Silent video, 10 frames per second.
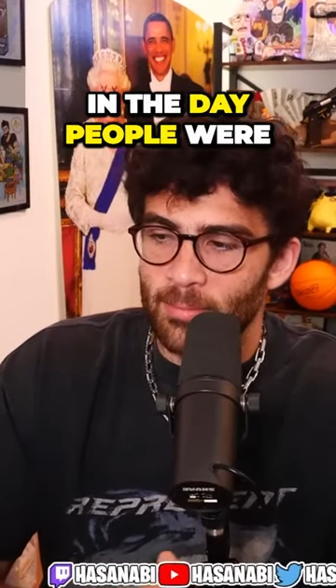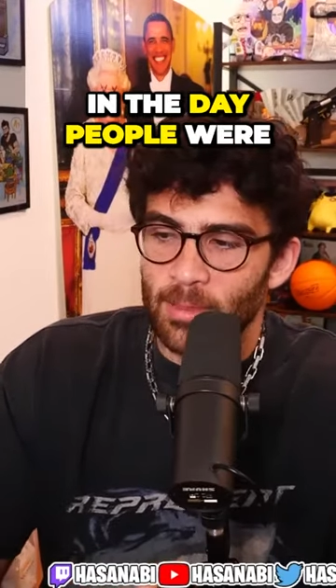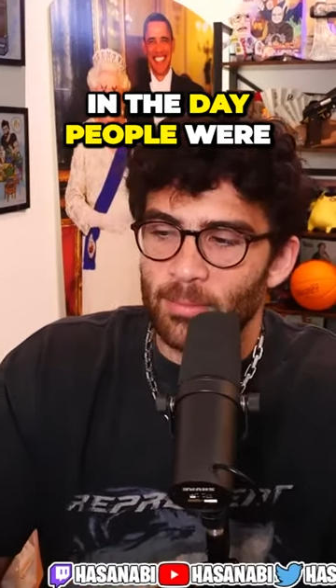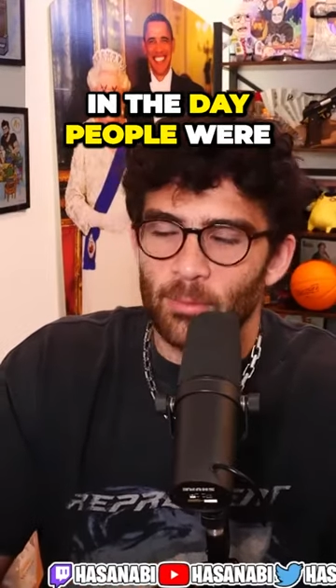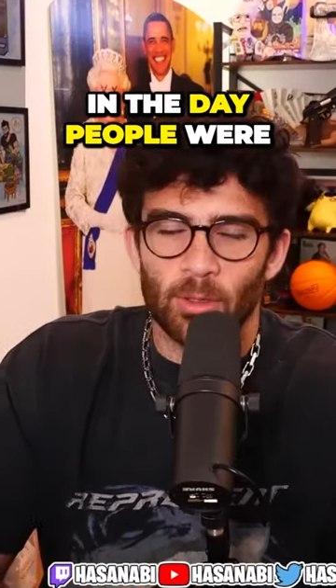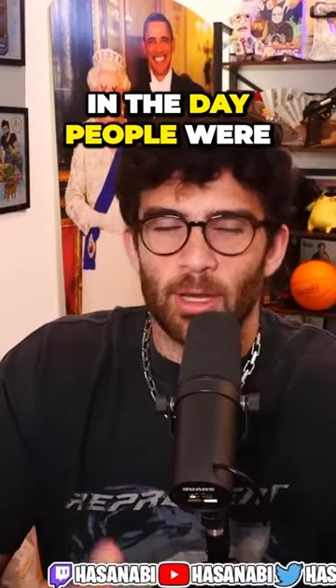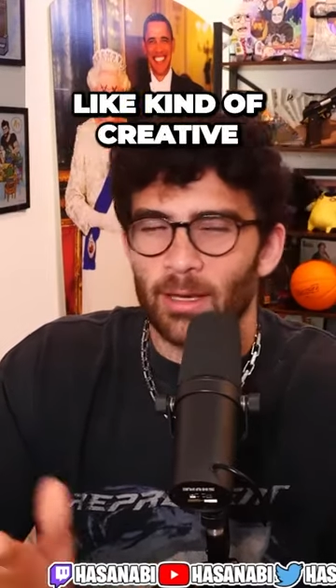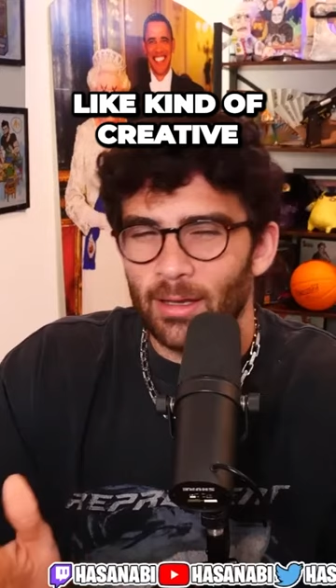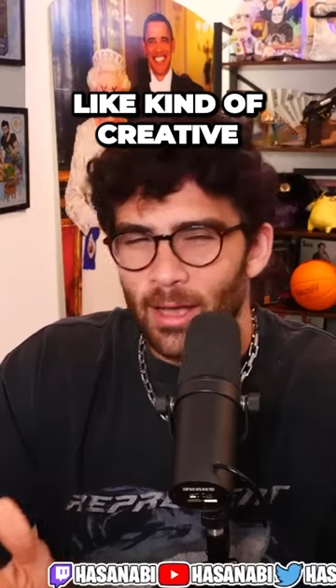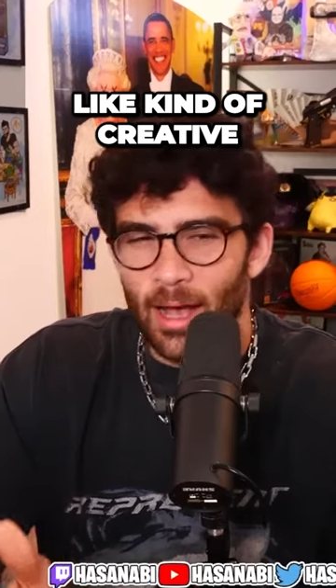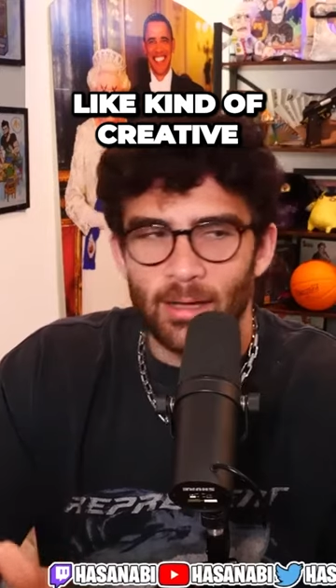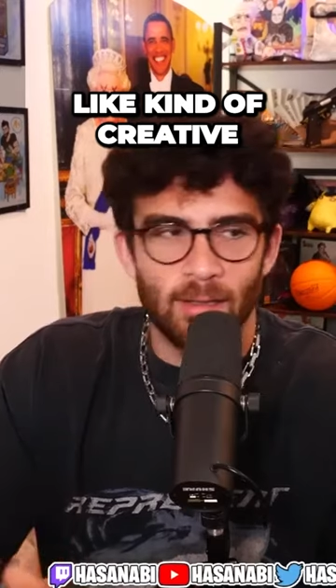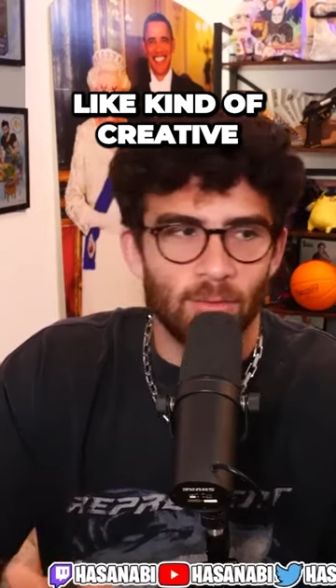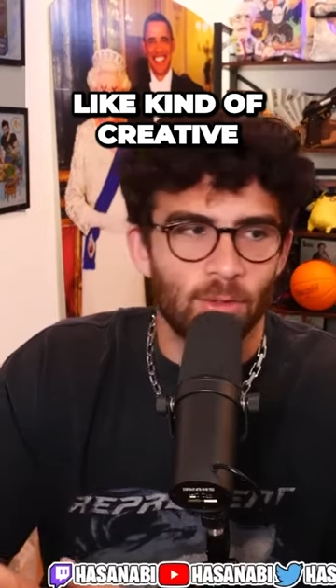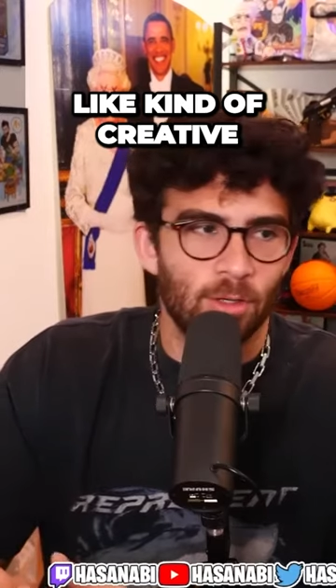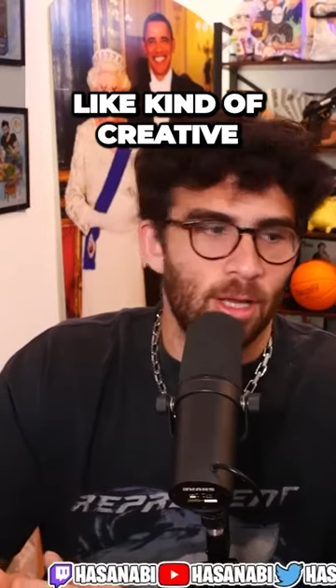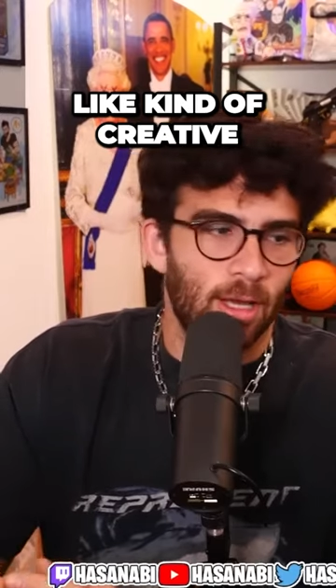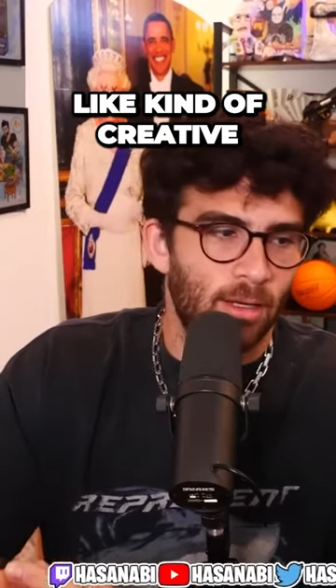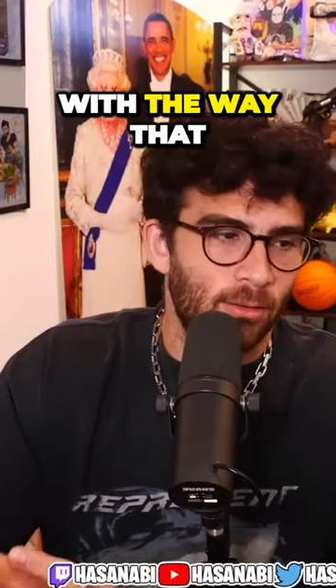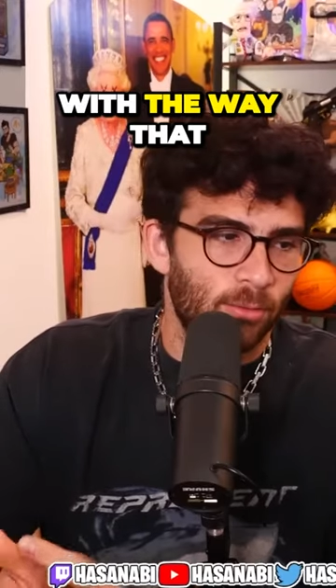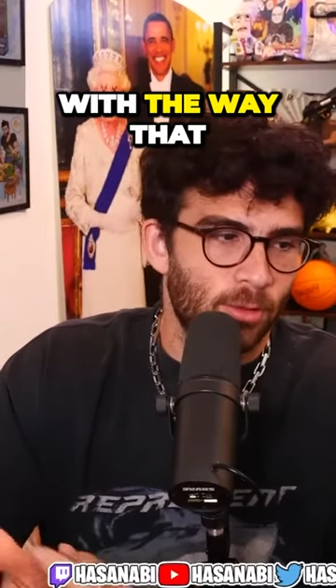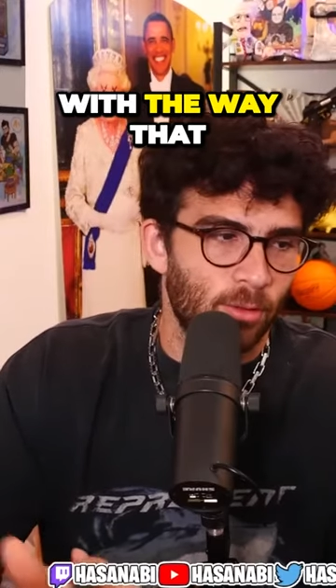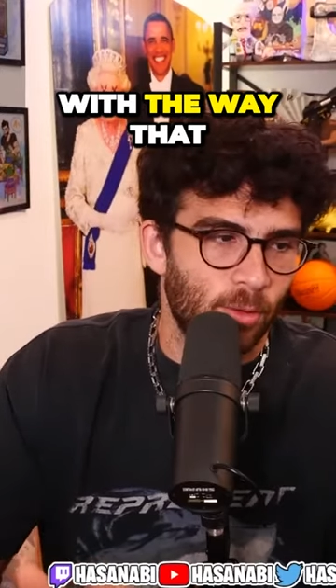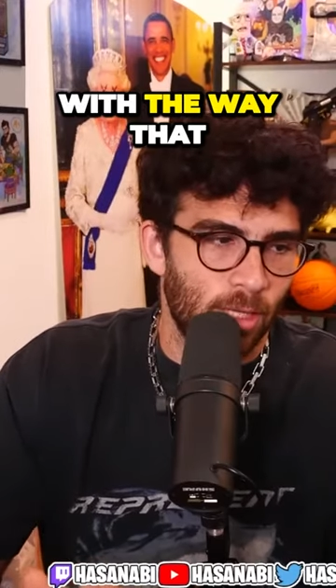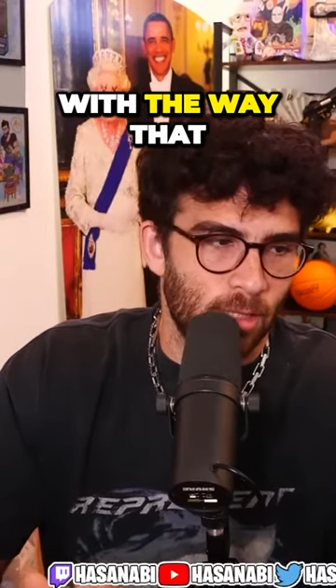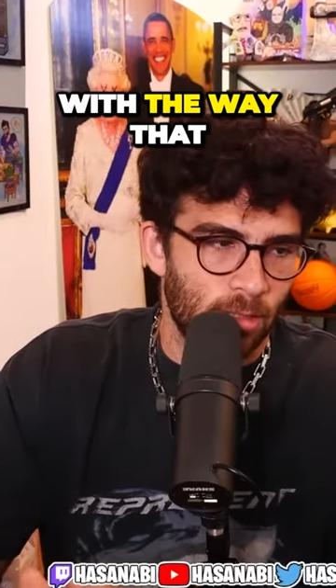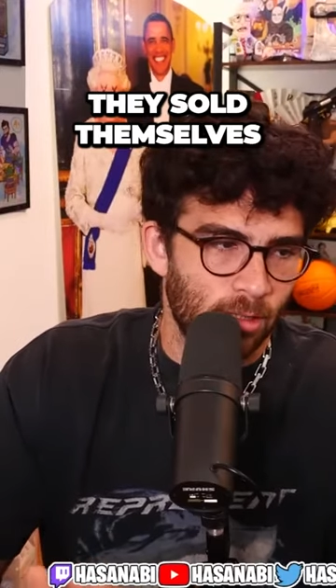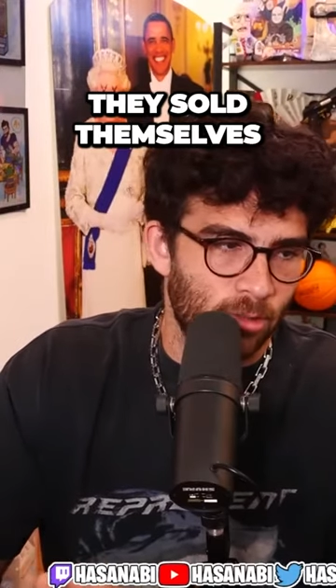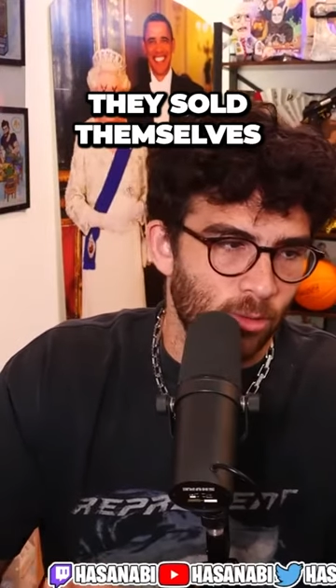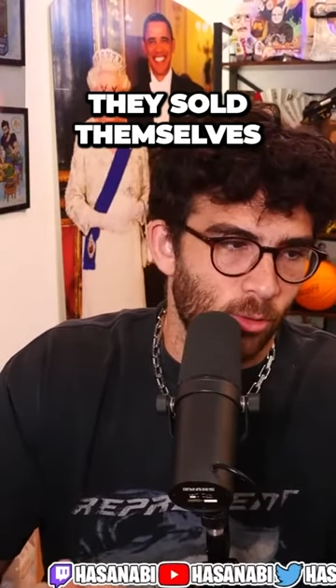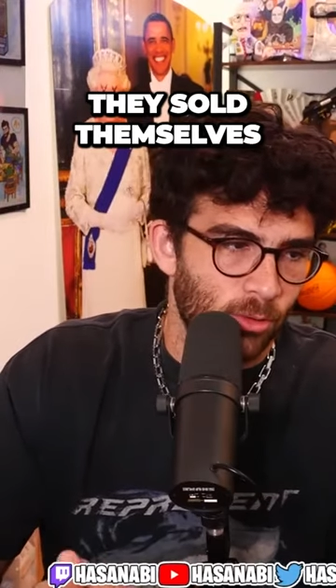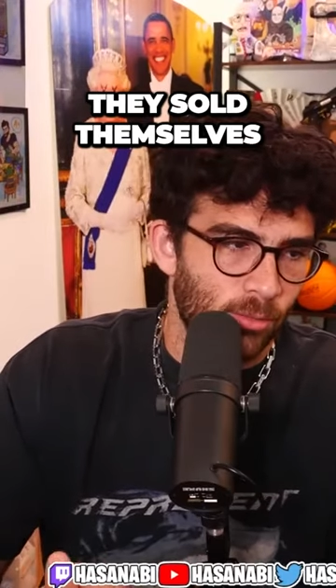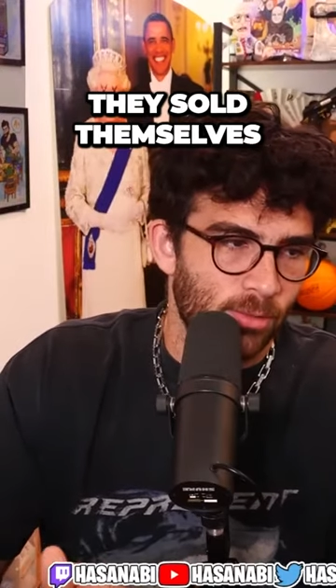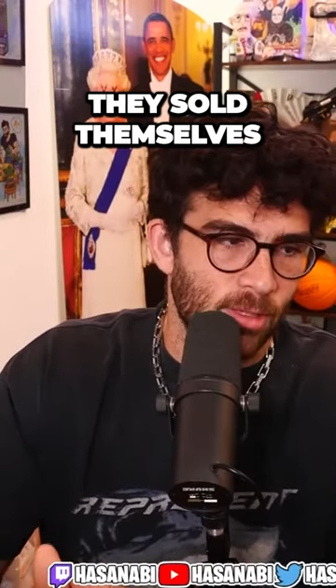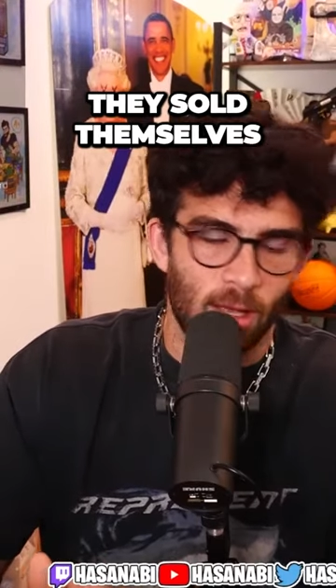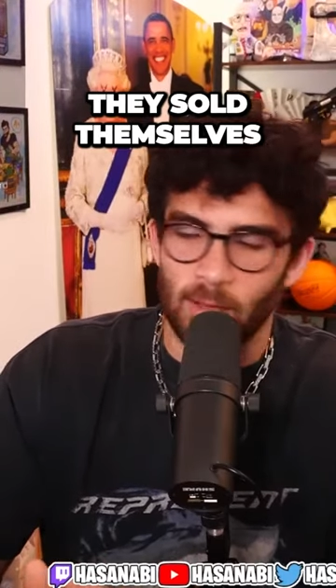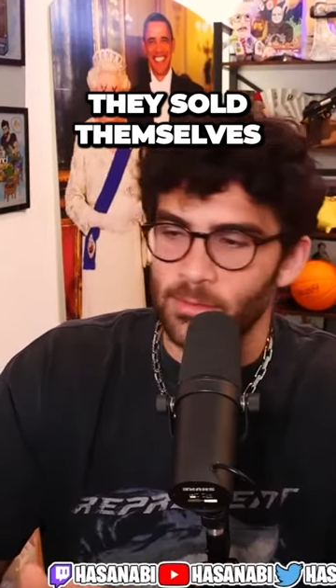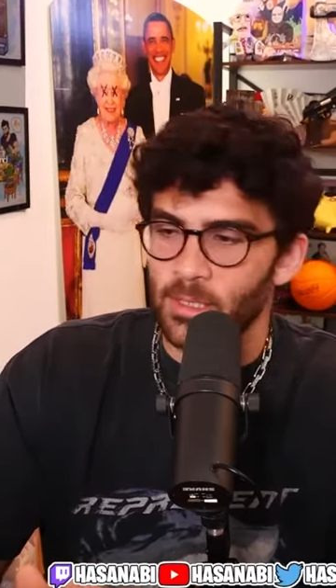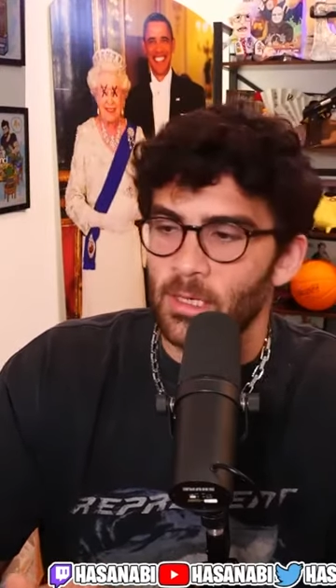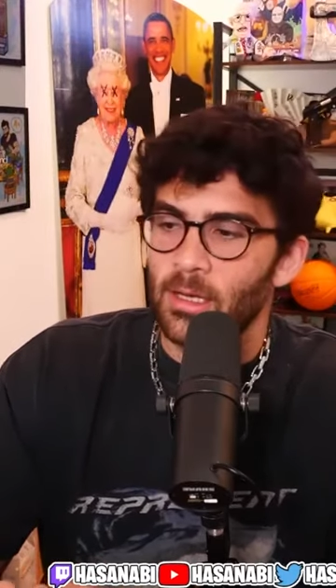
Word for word: people were like kind of creative with the way that they sold themselves.